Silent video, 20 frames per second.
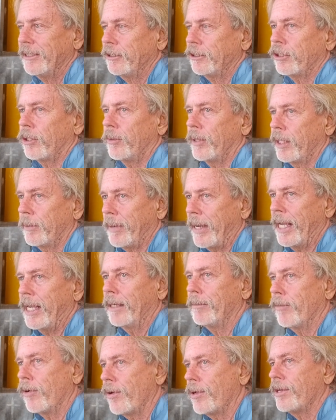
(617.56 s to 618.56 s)
So when you're
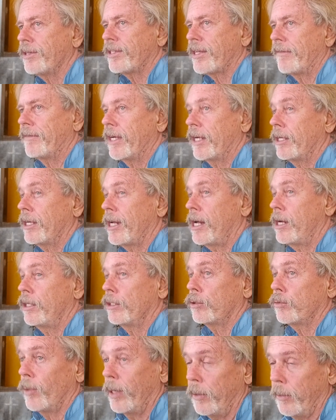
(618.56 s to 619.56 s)
paying more than
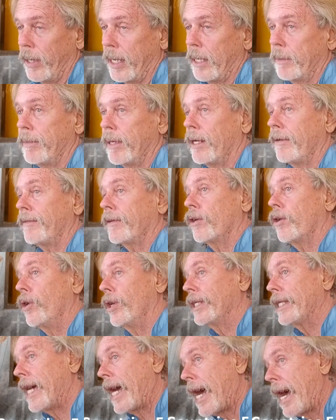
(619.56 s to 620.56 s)
$700 one way, but if you're
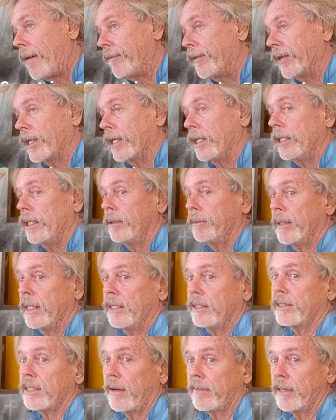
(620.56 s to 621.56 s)
going to Africa, it'd
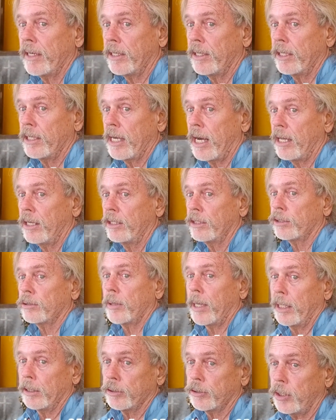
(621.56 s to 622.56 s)
be $700
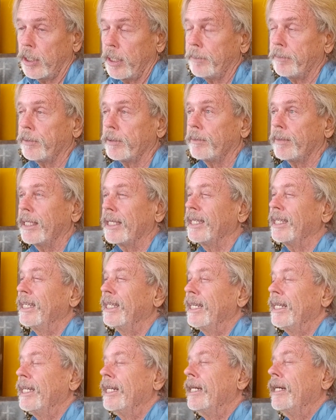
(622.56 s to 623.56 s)
round trip would be
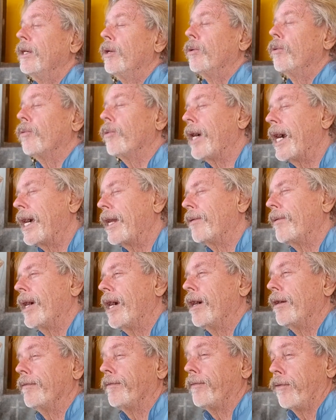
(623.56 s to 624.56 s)
right
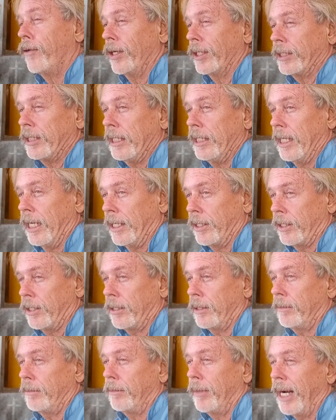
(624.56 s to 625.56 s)
around $1,400.
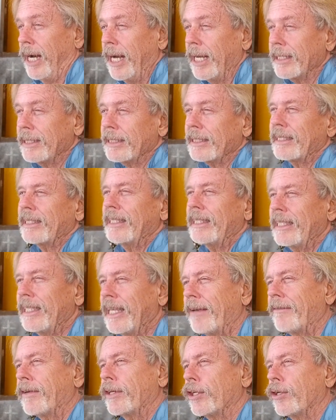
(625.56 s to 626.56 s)
But
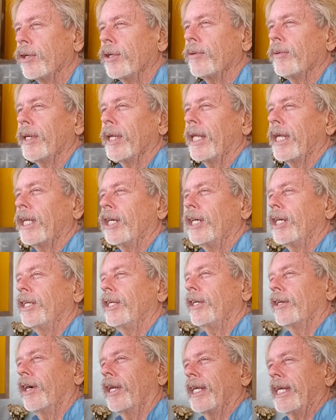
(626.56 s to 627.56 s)
if you're doing really
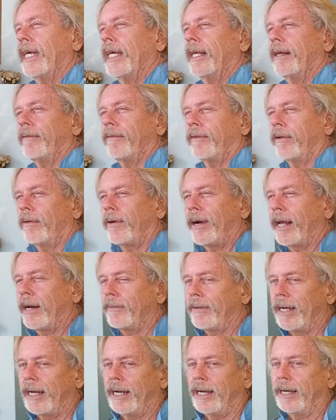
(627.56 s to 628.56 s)
good, you're going to get it for right
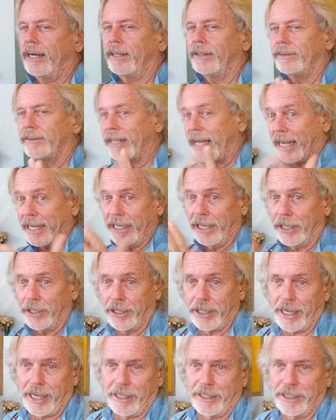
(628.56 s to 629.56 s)
around
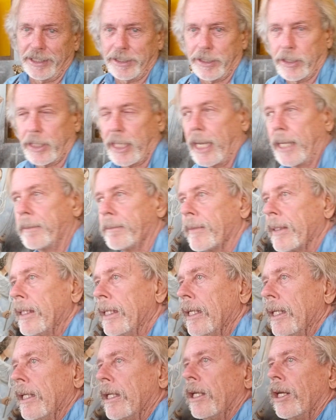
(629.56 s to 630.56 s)
$900, okay?
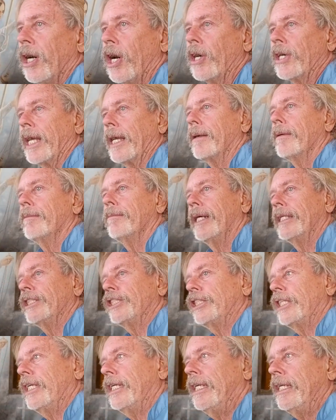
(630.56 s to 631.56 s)
Okay,
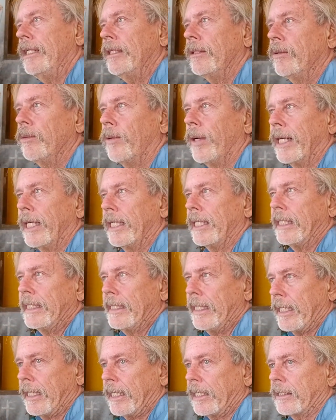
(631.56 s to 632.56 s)
but she wanted a
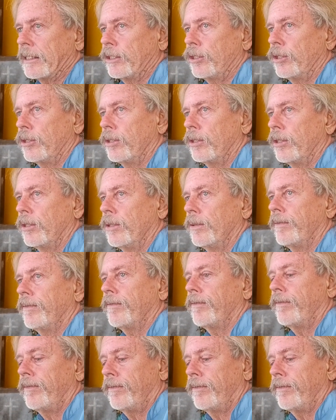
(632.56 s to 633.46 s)
ticket to